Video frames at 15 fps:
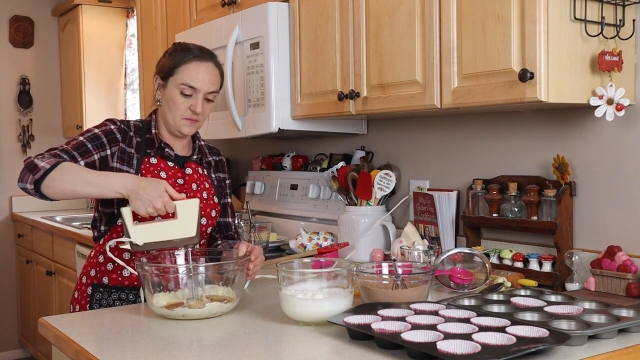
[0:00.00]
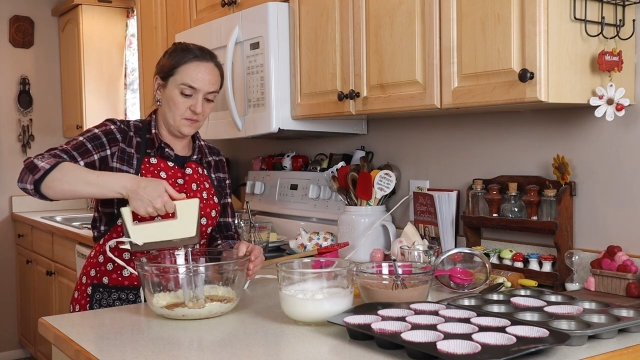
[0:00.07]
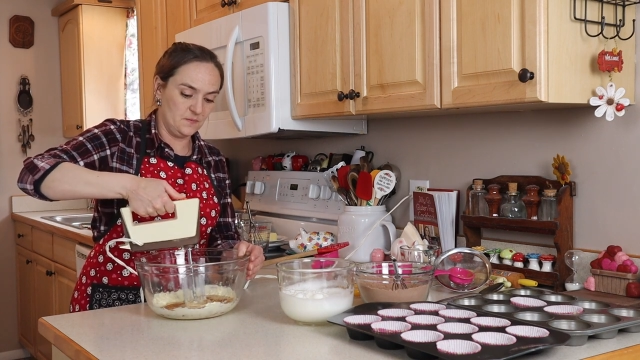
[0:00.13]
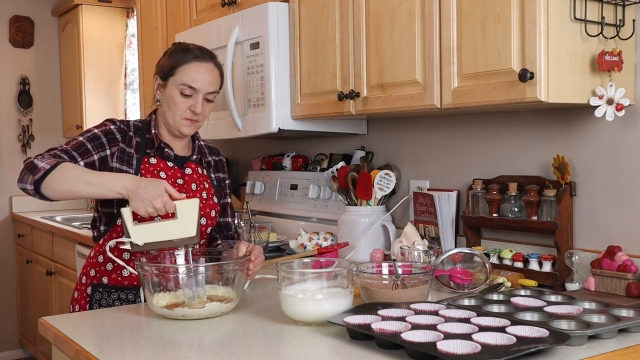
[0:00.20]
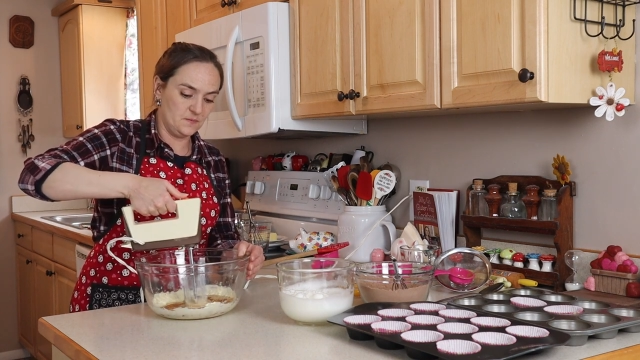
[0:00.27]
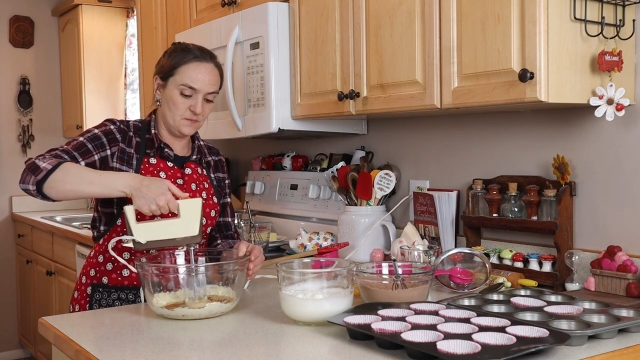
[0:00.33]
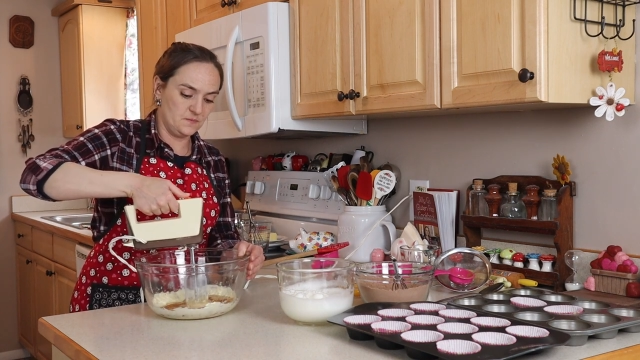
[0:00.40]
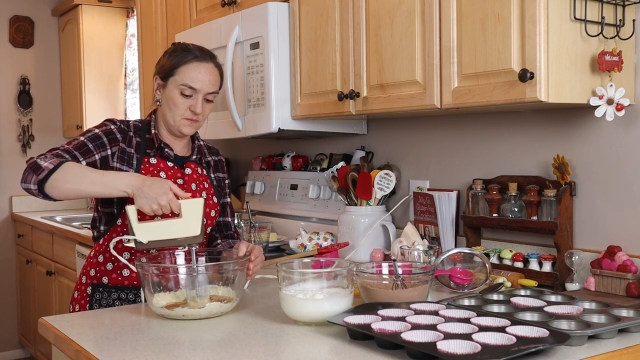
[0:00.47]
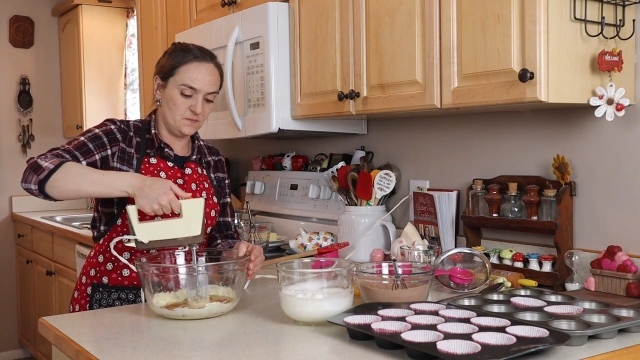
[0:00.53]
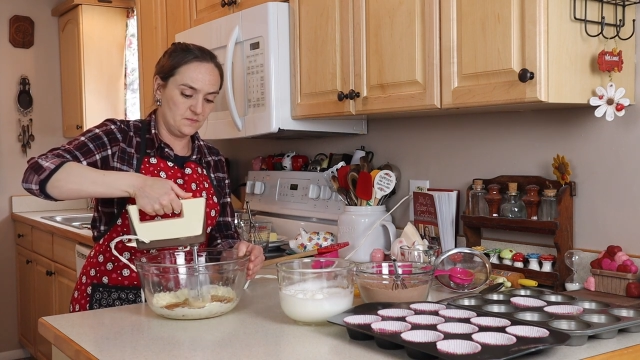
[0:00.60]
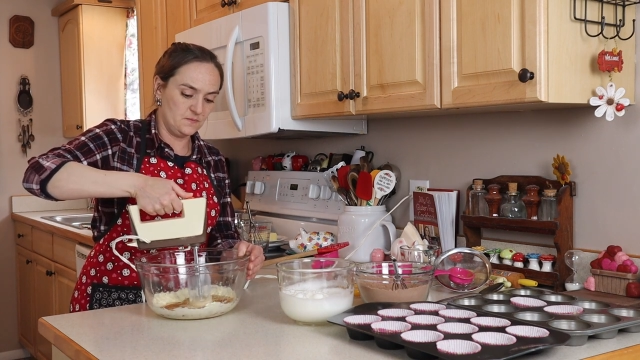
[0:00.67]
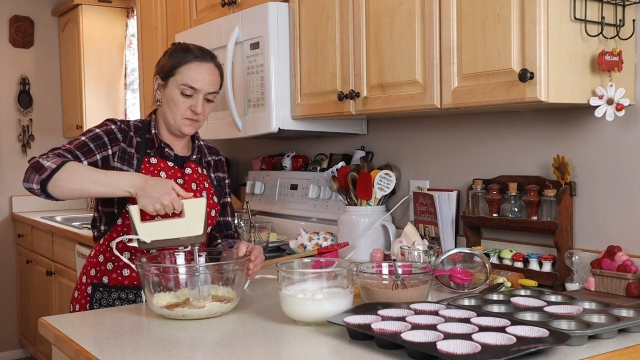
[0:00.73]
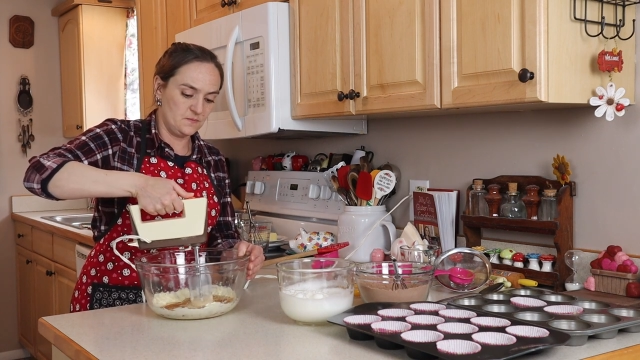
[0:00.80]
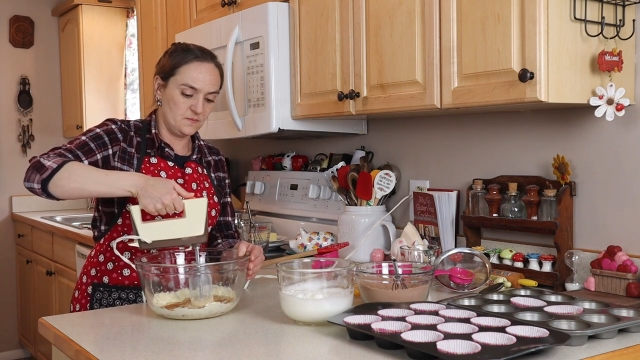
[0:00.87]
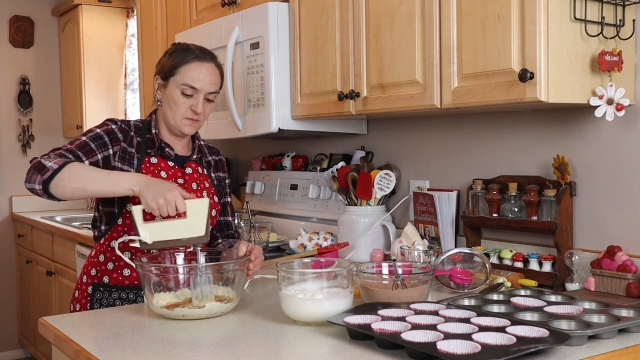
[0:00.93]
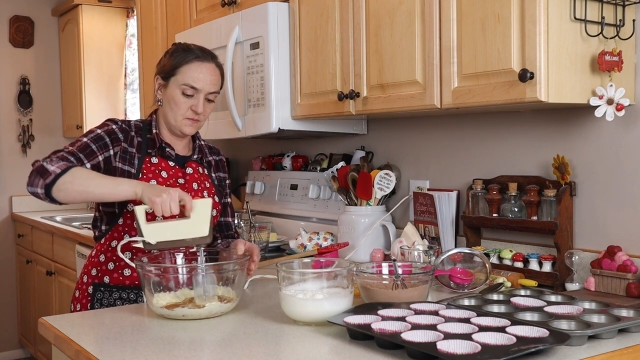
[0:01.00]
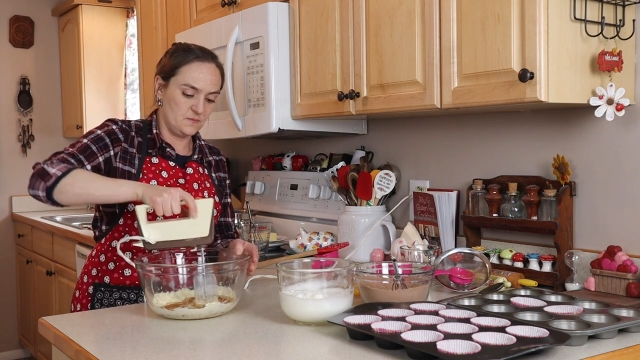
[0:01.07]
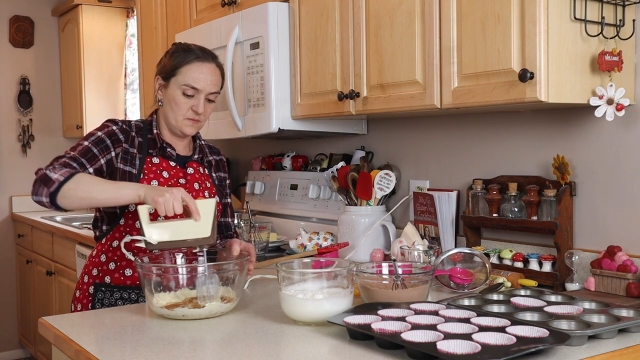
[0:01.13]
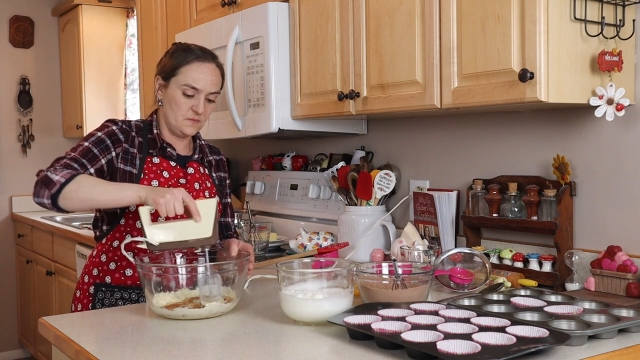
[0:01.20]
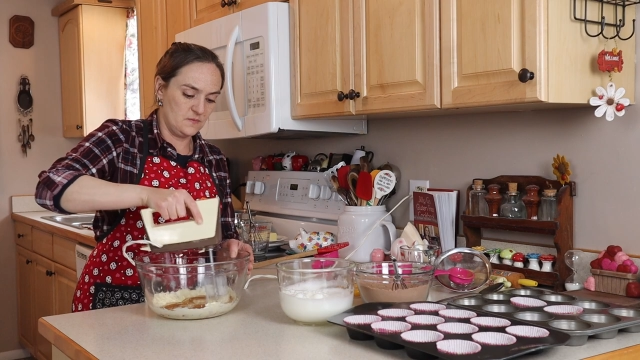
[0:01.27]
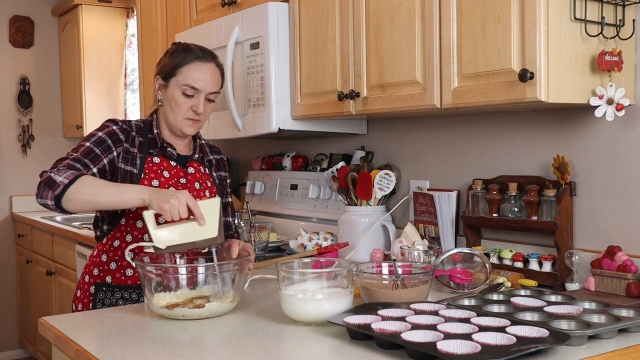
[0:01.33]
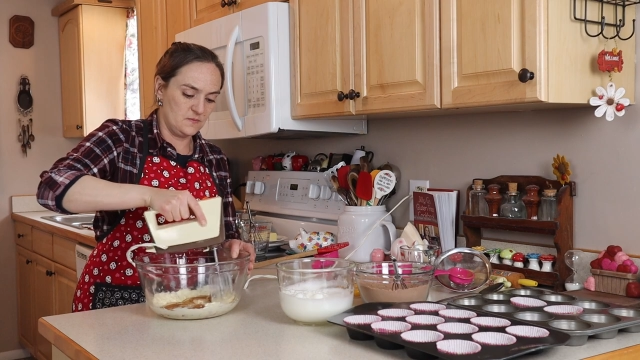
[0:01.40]

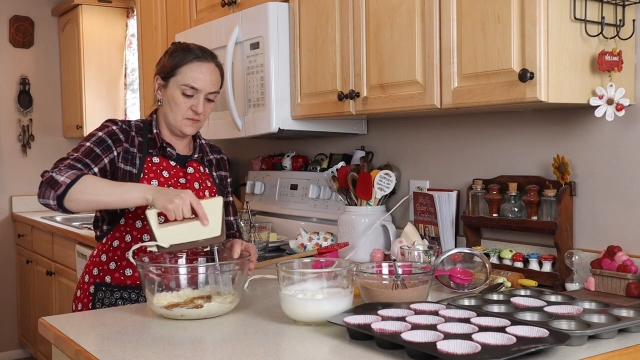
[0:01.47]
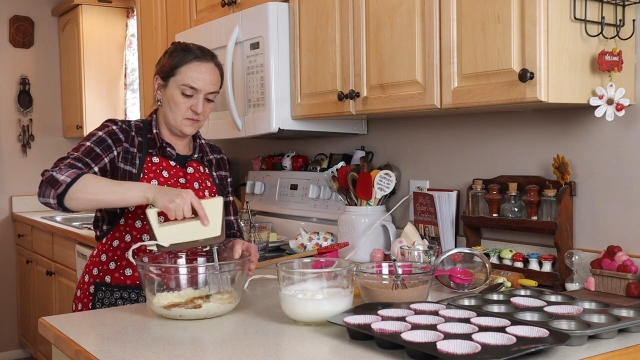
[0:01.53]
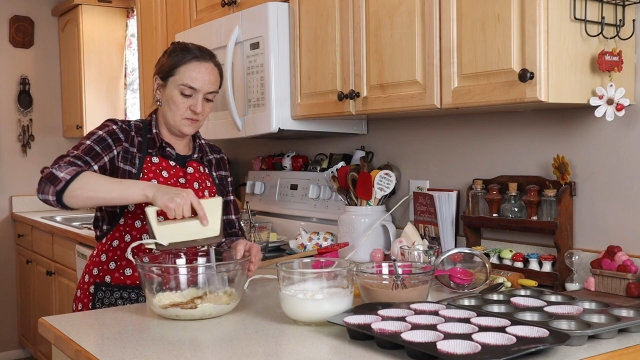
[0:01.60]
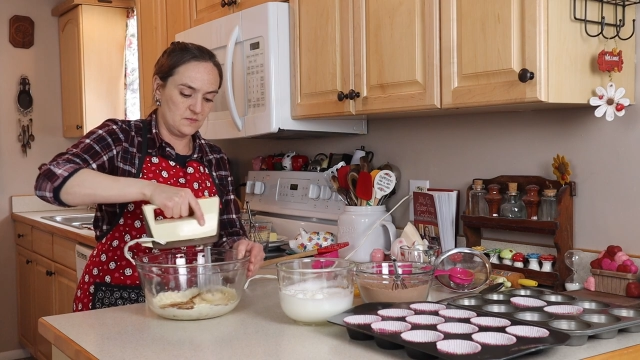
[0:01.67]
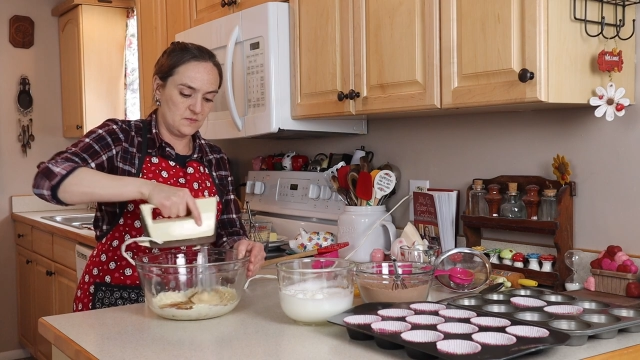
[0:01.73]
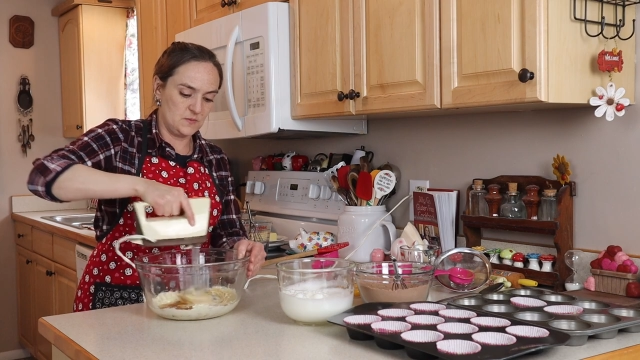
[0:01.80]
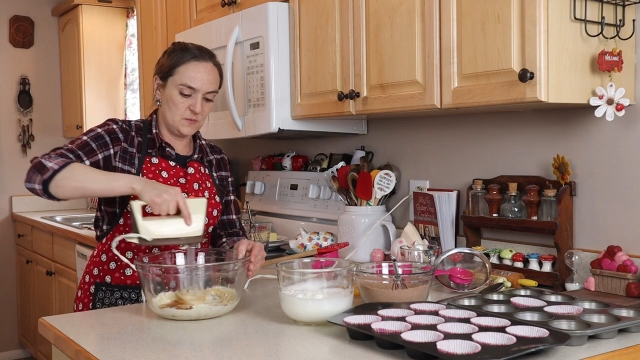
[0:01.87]
Nobody speaks.